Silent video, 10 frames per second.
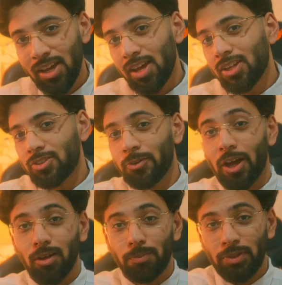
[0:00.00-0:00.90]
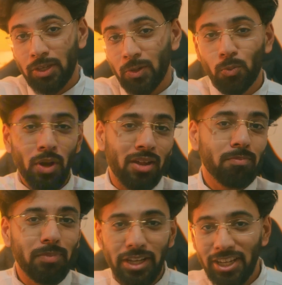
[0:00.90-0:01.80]
to help you and
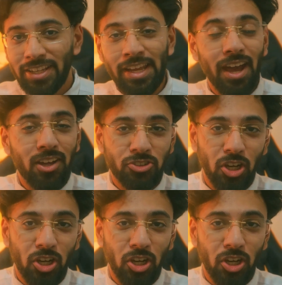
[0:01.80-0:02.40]
me get a job.